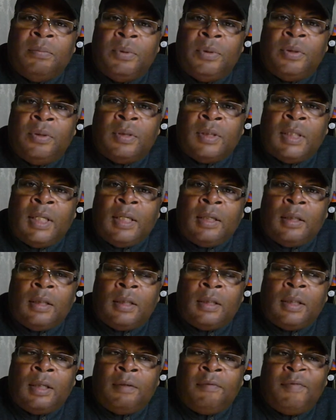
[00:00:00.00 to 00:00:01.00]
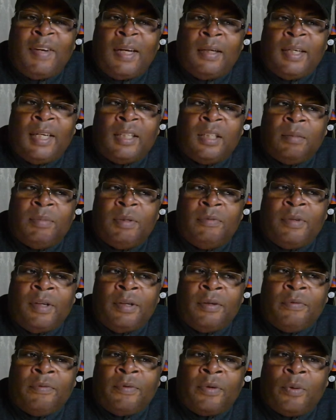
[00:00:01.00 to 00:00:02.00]
Muse, and I found that to be
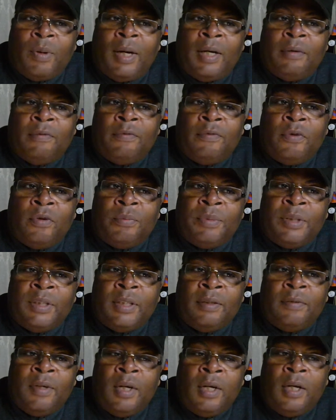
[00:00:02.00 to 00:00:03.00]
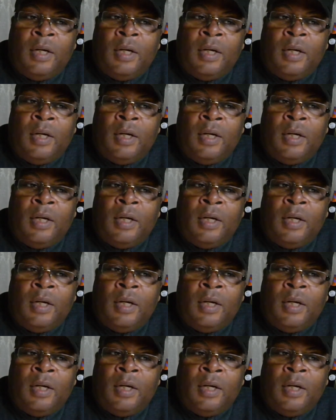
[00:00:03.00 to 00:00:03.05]
quite informative.